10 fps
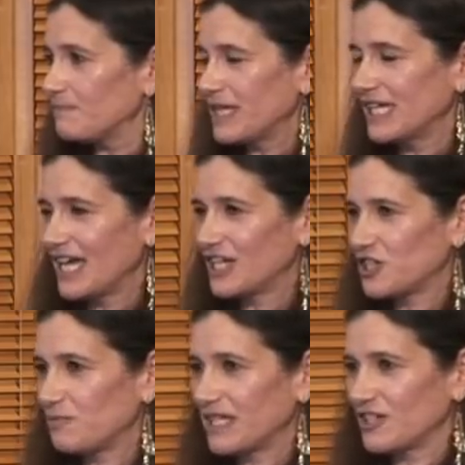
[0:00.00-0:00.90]

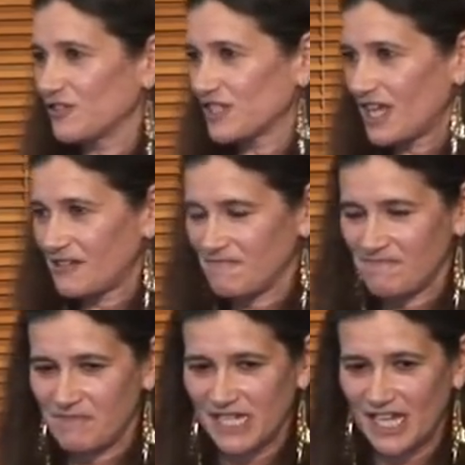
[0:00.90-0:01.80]
pH meters and
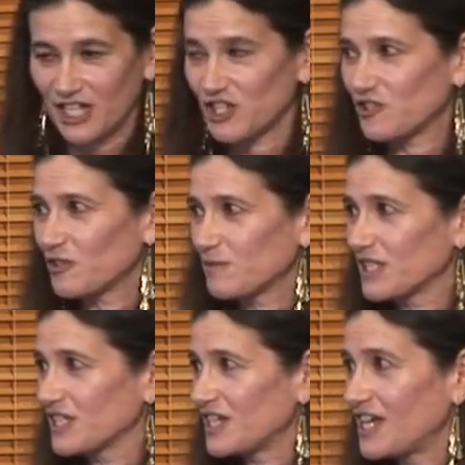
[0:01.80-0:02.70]
pH
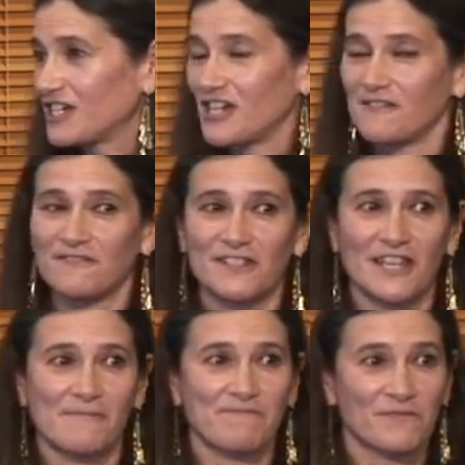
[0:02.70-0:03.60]
strips is not enough for
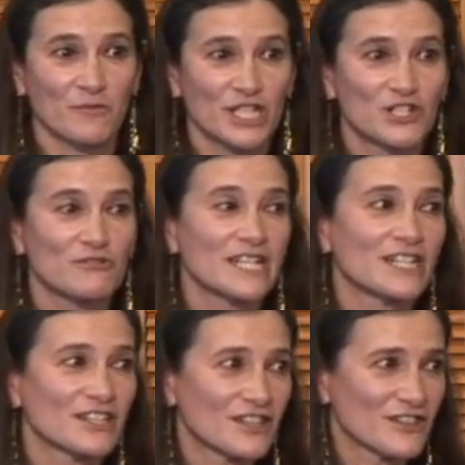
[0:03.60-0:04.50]
them. We
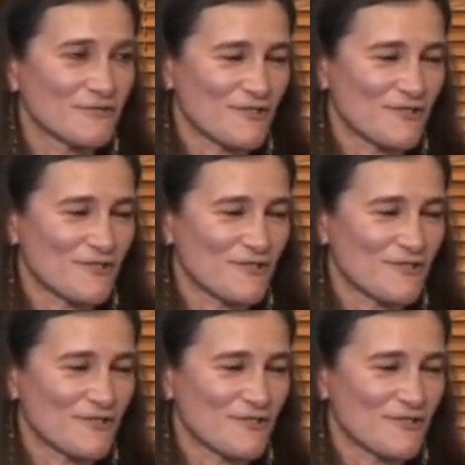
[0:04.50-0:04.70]
drink the